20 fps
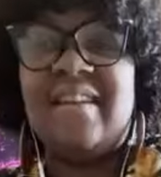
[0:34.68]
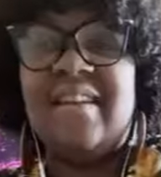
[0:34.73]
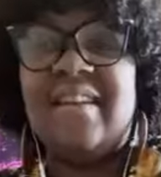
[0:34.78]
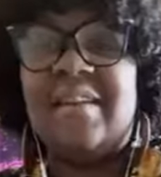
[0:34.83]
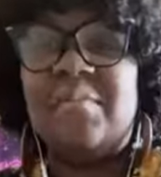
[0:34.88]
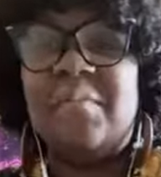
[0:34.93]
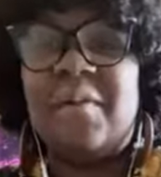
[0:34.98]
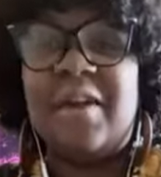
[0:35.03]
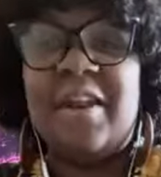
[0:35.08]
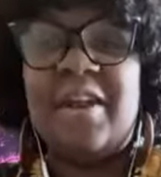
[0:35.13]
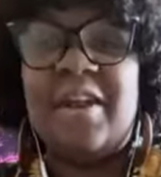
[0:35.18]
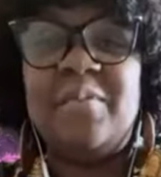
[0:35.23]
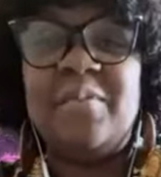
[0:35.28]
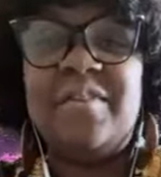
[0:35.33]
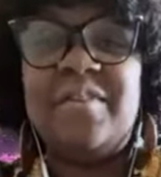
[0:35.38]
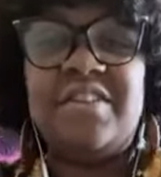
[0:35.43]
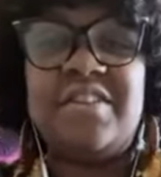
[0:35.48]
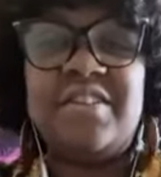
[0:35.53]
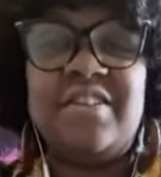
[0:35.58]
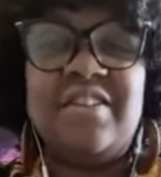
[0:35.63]
And my name
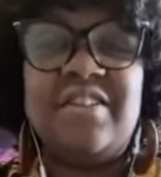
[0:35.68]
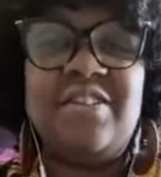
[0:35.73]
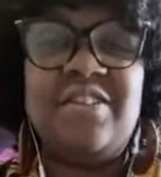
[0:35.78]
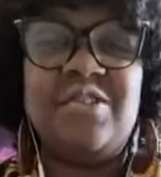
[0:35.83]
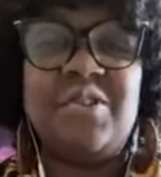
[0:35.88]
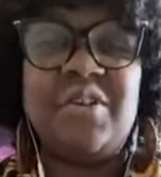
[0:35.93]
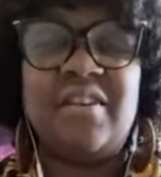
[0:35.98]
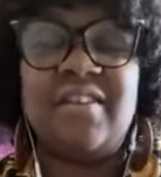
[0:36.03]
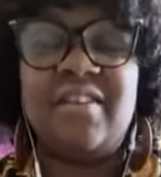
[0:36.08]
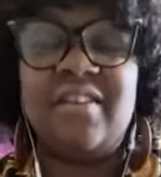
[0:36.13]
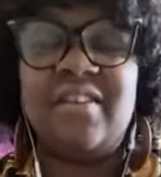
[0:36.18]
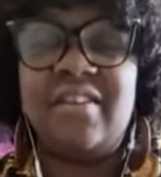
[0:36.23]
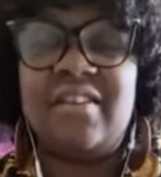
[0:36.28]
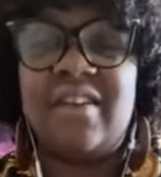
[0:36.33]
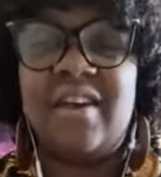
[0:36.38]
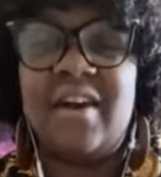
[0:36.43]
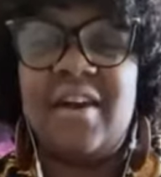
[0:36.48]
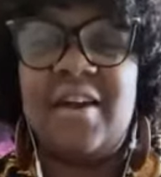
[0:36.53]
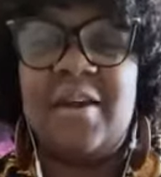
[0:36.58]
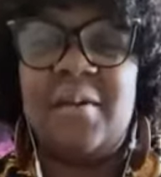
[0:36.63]
is Shanyse Strickland.
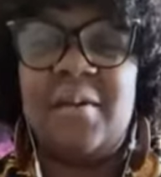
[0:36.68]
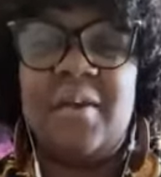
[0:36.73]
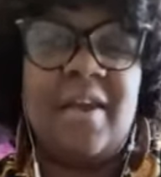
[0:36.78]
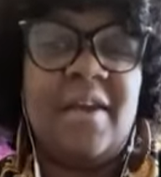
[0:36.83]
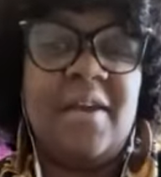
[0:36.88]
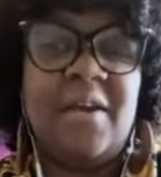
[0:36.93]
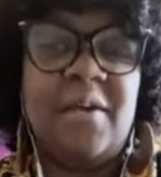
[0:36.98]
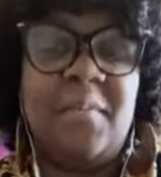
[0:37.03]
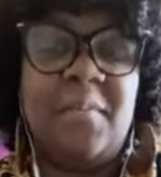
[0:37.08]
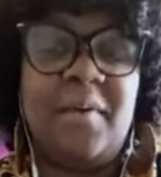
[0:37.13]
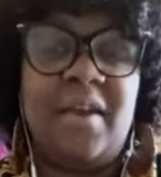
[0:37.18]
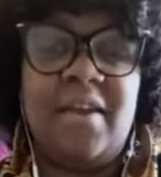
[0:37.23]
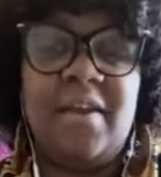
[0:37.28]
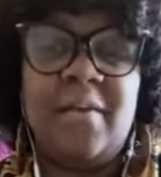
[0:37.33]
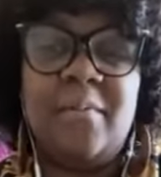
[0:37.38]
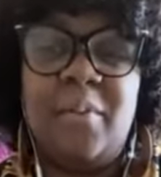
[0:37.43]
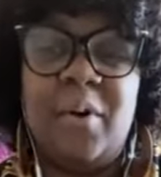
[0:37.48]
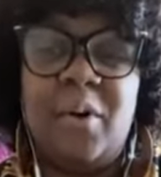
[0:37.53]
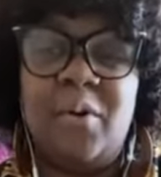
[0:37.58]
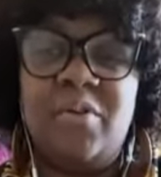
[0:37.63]
I am a
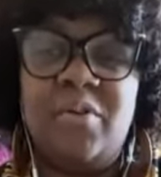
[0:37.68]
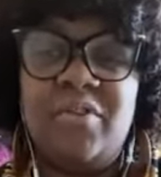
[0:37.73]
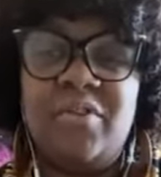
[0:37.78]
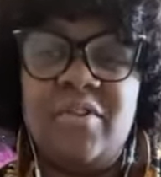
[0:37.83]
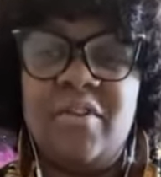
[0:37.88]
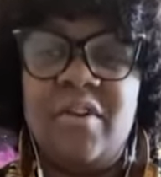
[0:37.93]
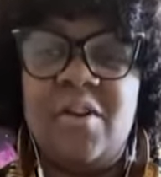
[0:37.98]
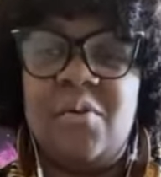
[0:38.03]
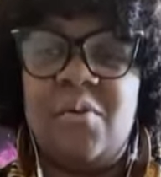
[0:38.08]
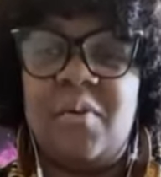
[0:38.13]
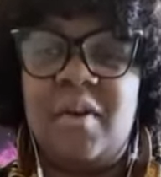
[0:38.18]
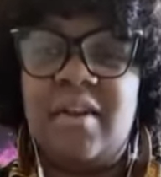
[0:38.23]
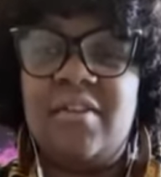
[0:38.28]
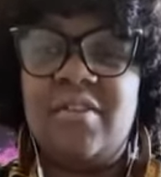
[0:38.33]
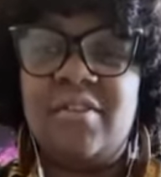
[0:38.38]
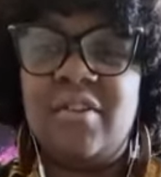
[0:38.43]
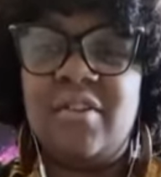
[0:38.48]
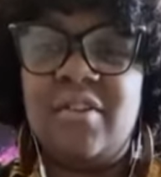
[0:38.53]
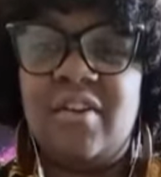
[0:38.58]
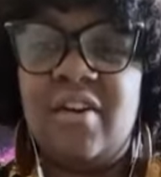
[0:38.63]
composer,
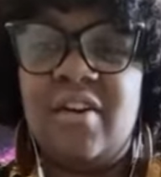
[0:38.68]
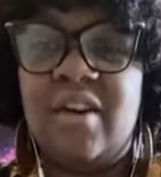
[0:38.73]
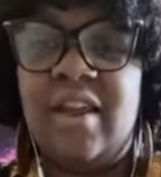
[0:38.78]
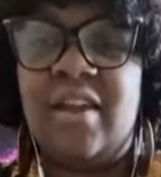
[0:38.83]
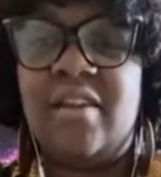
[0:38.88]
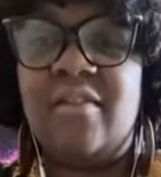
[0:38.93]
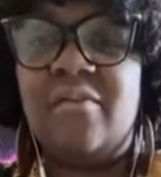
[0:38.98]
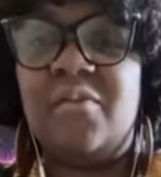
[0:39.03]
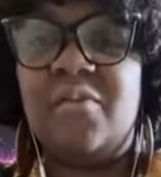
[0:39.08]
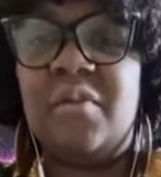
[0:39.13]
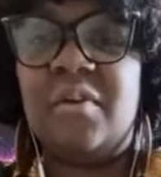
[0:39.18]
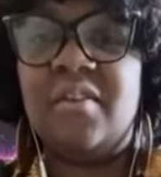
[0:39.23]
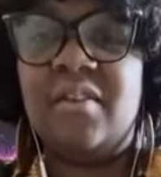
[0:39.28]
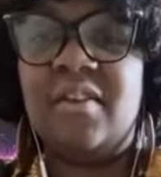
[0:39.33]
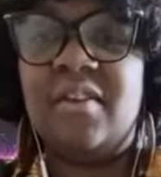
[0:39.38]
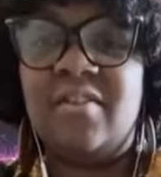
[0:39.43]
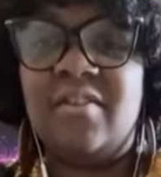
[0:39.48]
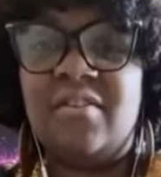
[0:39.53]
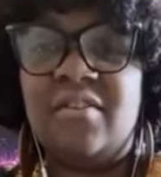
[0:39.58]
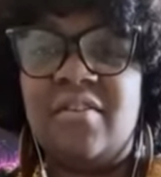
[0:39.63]
arranger, and
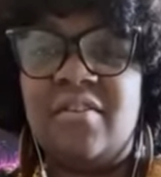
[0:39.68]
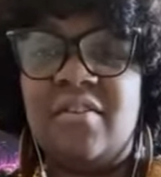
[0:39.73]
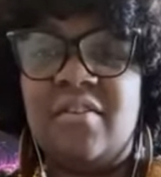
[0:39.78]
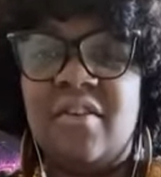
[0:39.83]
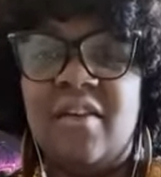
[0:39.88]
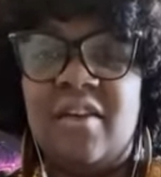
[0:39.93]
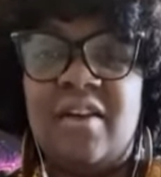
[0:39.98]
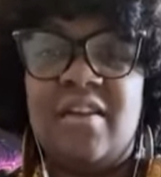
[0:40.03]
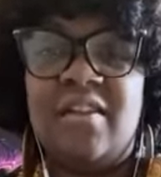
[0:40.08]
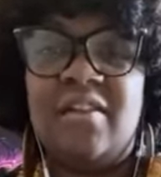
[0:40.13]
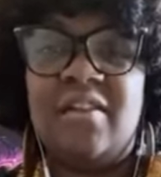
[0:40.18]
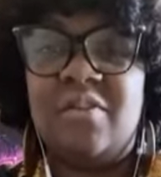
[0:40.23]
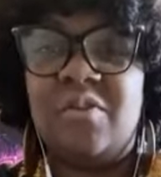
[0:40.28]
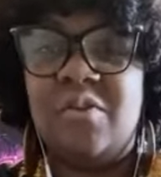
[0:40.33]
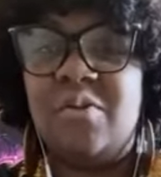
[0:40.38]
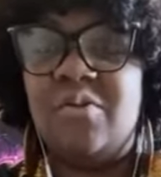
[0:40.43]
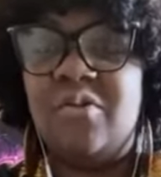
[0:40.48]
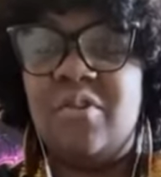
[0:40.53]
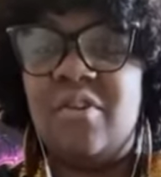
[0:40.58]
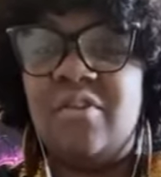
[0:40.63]
freelancer in the
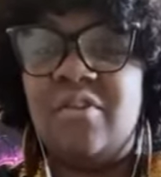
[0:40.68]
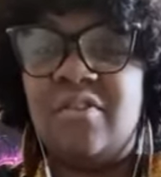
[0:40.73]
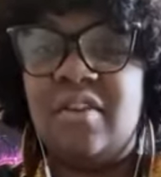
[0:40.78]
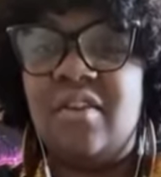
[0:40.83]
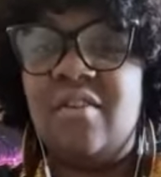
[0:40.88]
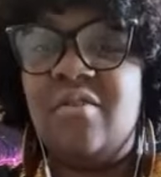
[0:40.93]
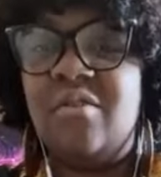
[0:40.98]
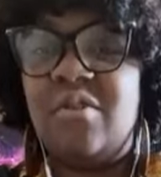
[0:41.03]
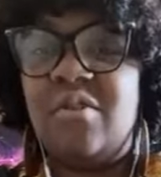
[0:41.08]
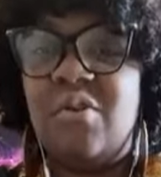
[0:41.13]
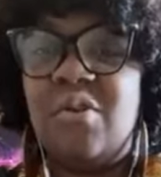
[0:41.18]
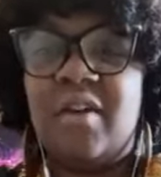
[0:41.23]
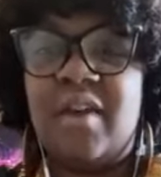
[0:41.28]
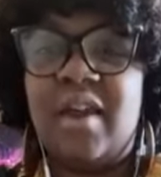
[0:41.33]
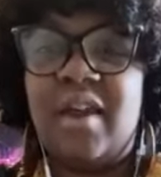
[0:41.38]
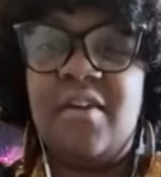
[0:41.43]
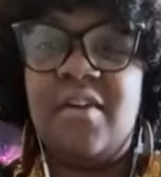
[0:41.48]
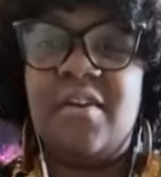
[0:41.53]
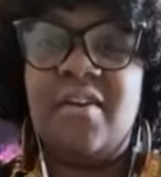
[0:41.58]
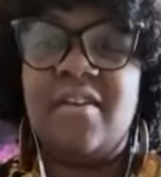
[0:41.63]
New Jersey and New York
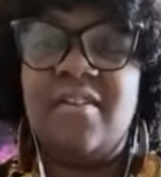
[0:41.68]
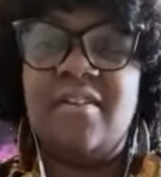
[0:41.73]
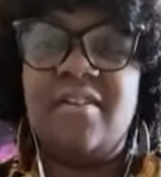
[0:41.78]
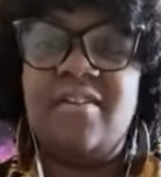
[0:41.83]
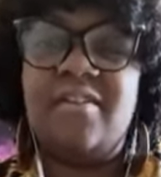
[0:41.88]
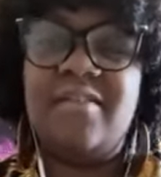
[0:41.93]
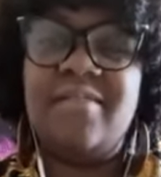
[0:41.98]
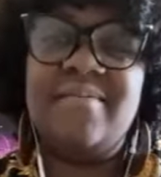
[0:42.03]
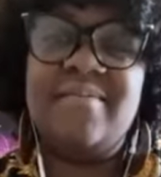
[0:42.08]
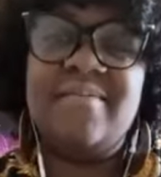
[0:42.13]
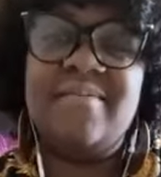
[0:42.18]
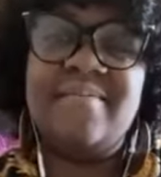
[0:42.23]
areas.